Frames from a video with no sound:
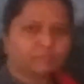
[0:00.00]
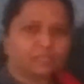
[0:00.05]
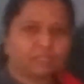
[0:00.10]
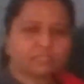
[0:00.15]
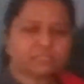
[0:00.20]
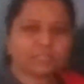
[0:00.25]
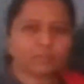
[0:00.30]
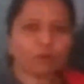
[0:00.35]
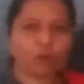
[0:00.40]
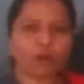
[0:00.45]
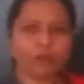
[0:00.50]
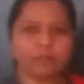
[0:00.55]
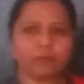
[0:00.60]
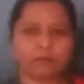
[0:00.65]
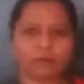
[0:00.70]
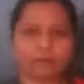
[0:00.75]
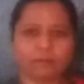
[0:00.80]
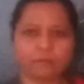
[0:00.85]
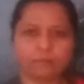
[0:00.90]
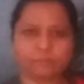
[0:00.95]
It's an
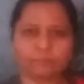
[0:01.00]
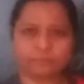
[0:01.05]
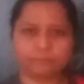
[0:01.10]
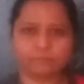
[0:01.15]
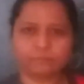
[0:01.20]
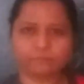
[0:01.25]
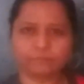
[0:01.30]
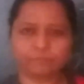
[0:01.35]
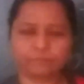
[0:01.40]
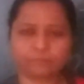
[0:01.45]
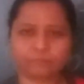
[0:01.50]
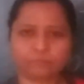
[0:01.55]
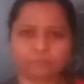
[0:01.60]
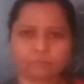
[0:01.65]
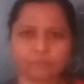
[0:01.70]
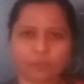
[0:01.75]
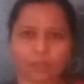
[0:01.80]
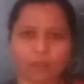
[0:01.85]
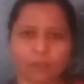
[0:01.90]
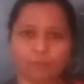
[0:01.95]
order.
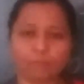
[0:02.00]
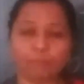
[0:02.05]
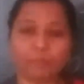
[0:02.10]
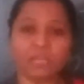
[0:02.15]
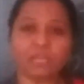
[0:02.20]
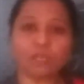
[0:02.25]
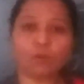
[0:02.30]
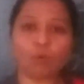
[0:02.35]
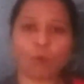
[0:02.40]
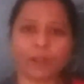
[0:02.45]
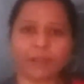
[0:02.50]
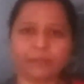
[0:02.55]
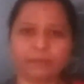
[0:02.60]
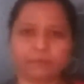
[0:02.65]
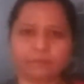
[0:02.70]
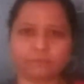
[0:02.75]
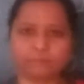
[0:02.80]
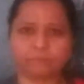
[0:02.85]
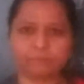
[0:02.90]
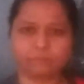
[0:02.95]
Be
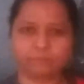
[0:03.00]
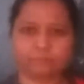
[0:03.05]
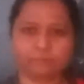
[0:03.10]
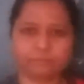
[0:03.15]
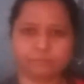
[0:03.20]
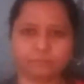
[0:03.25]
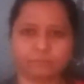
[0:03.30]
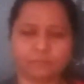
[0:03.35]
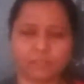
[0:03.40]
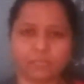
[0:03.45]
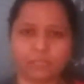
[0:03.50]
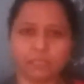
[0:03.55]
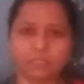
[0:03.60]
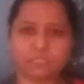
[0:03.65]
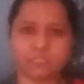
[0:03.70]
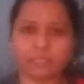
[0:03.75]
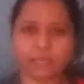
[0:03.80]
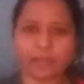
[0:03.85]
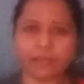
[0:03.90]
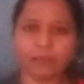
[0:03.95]
quiet.
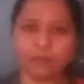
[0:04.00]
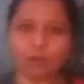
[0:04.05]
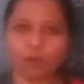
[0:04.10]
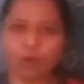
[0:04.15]
It's an